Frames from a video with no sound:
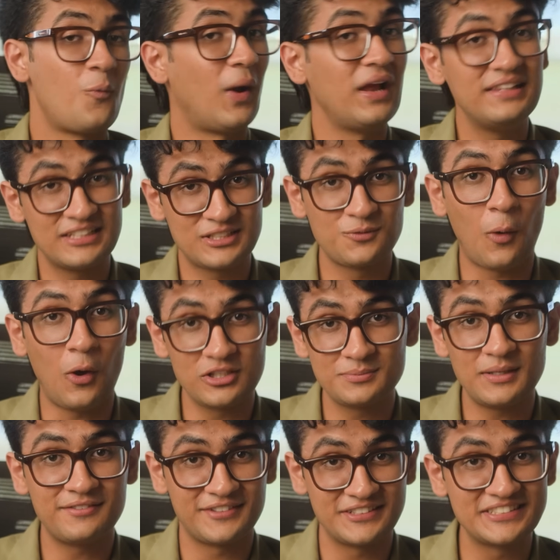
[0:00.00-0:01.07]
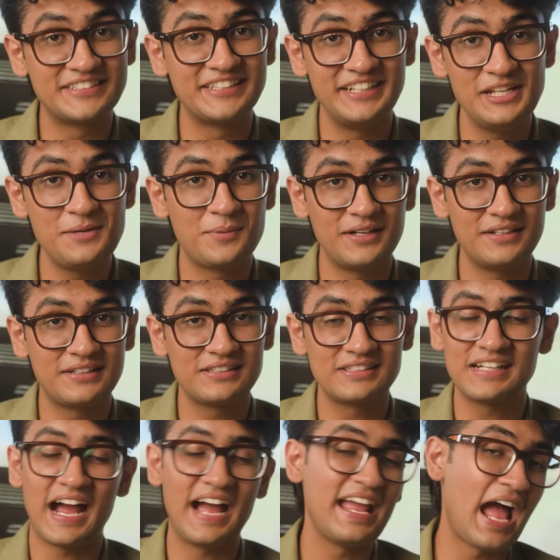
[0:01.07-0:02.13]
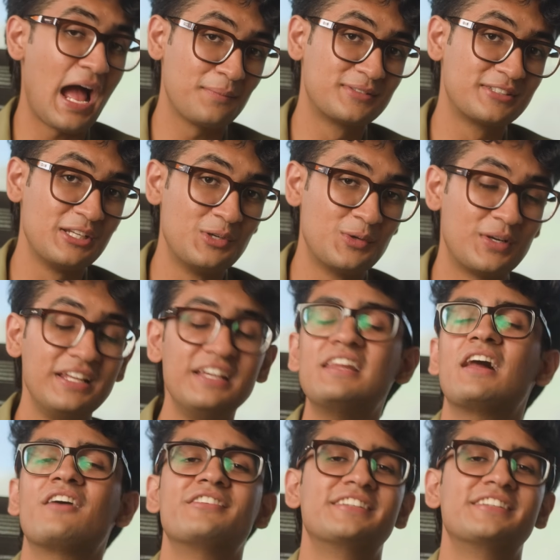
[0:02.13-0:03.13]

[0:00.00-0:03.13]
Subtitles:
While this was my first 3D printer, I absolutely love